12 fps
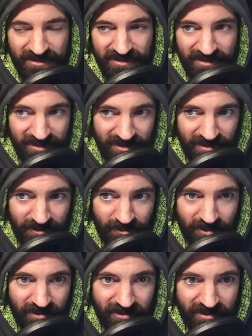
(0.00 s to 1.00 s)
see
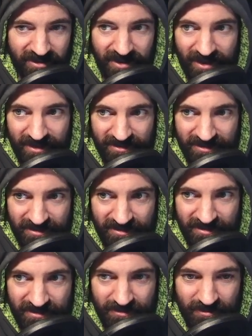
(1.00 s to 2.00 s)
where the
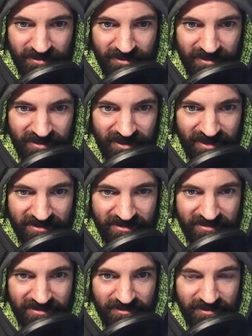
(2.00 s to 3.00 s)
gases. What
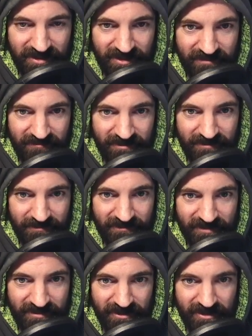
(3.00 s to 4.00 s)
gases do we have here?
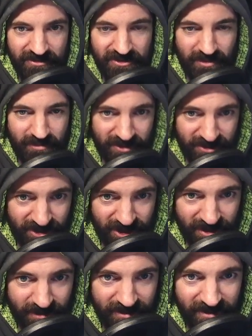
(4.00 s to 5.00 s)
Little too much
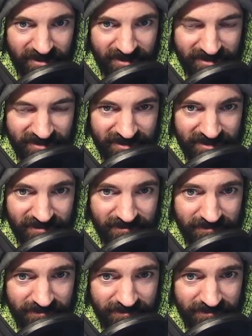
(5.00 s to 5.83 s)
carbon dioxide.